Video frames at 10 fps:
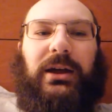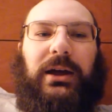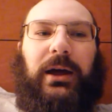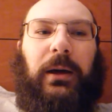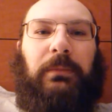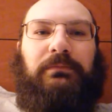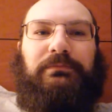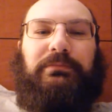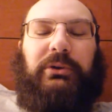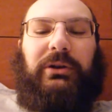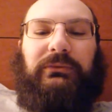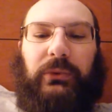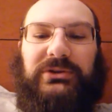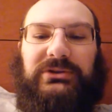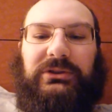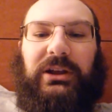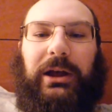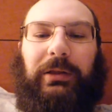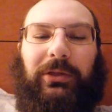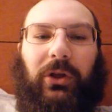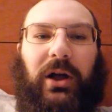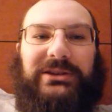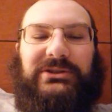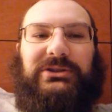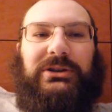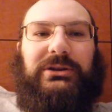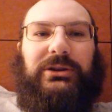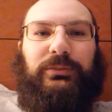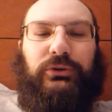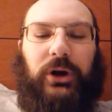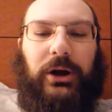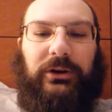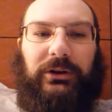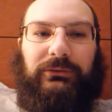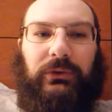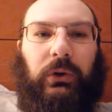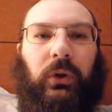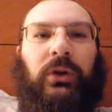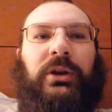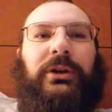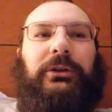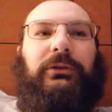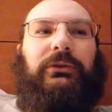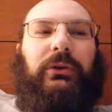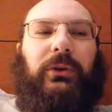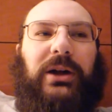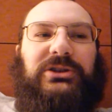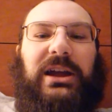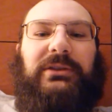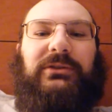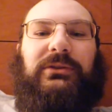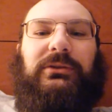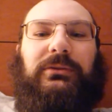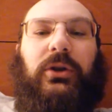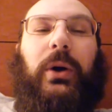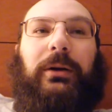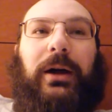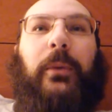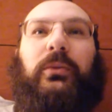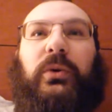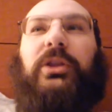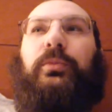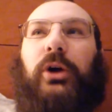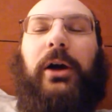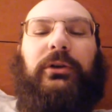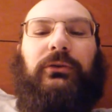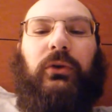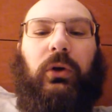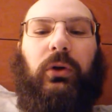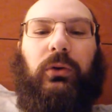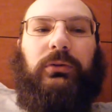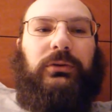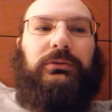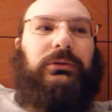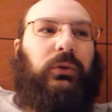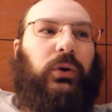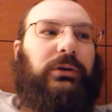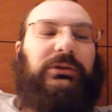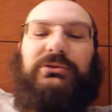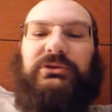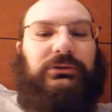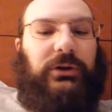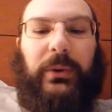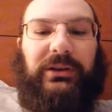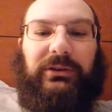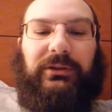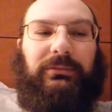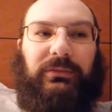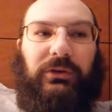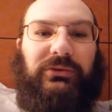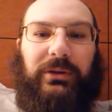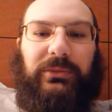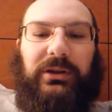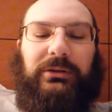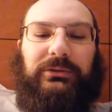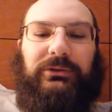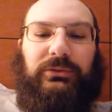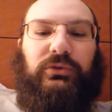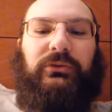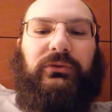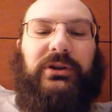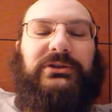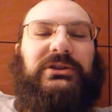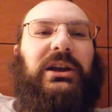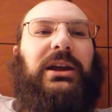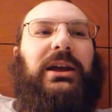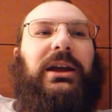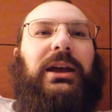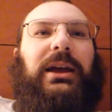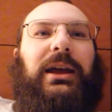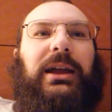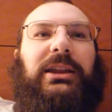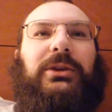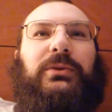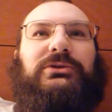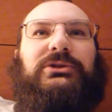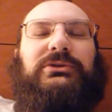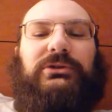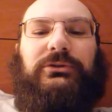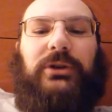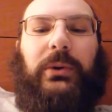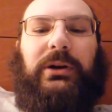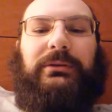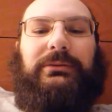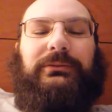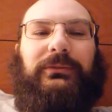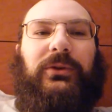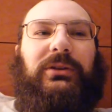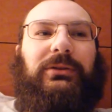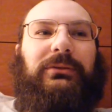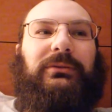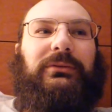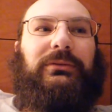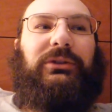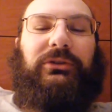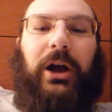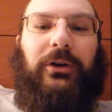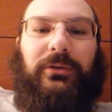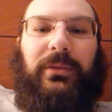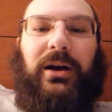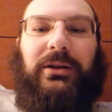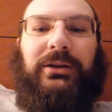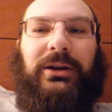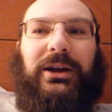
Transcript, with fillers: Um, but unfortunately, I lost the priority roll so had to no, I, I would win the priority roll or use a heroic to do something to move first, and he would use a heroic with Saruman,